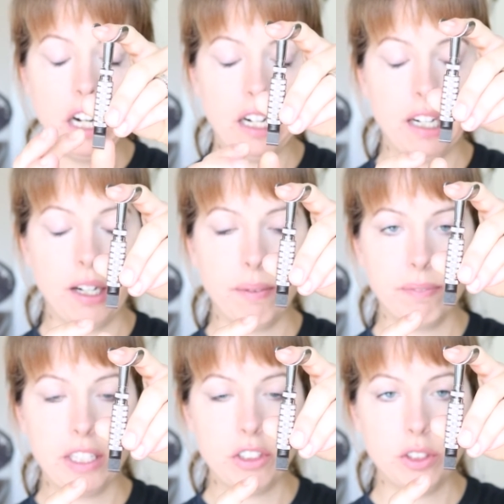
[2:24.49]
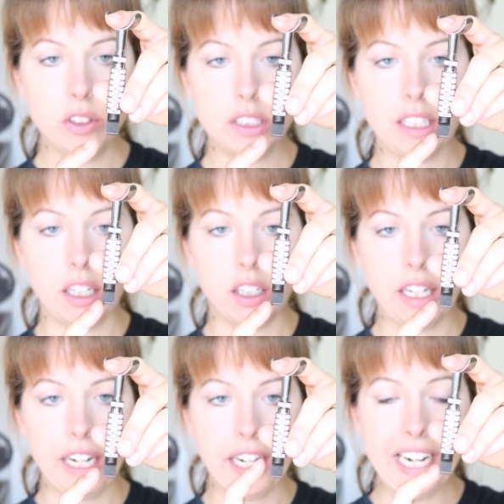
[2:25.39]
um, they do sell
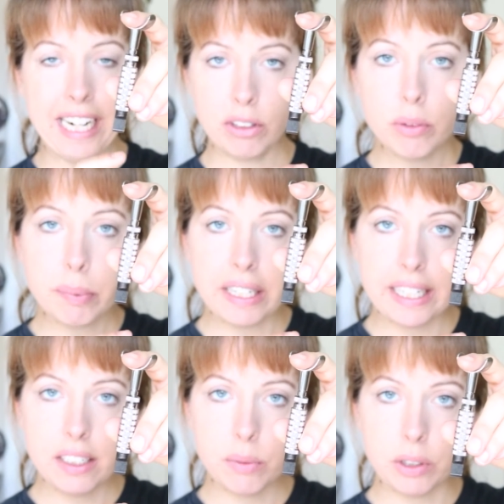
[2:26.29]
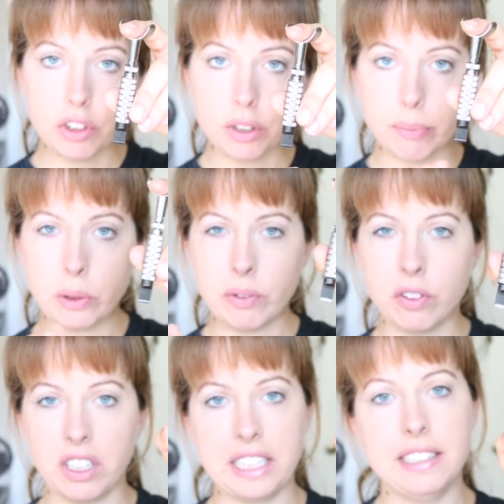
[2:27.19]
a angled blade, which is more
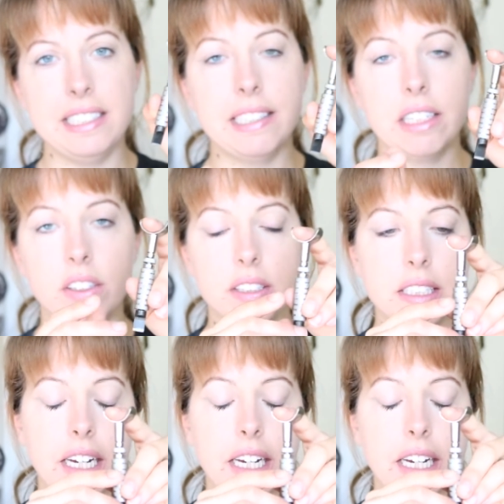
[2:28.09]
for like details,